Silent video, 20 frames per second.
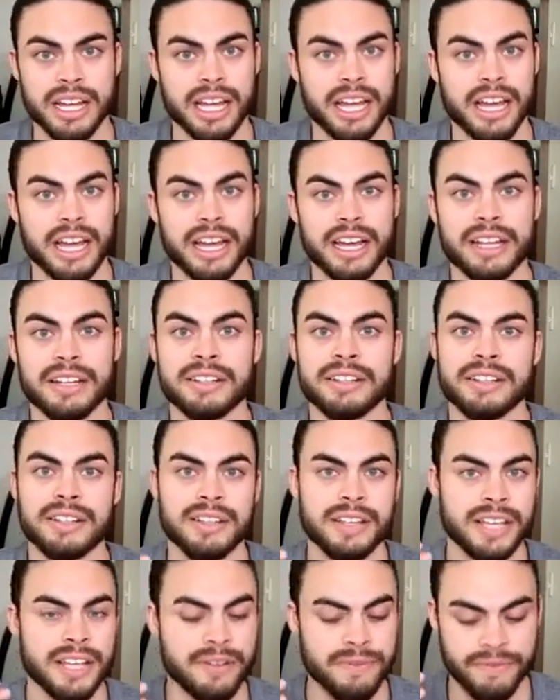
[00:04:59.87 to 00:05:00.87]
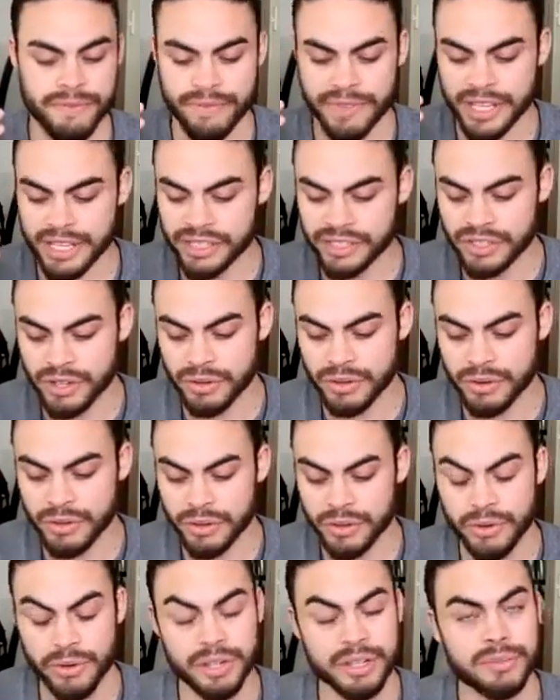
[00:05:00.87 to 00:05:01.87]
And if things don't go
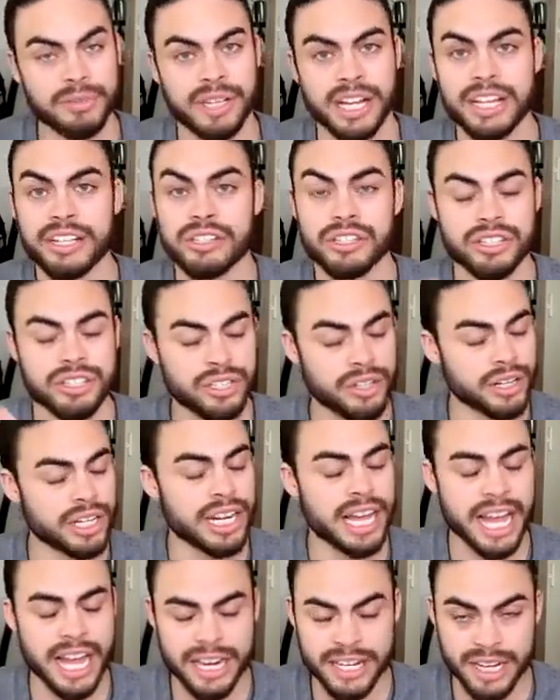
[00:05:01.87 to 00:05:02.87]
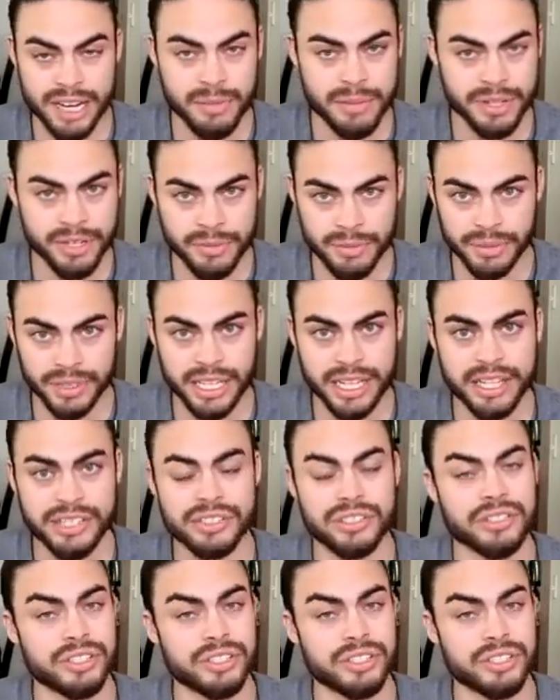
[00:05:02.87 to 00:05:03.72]
according to plan, you're still going to end up at your place.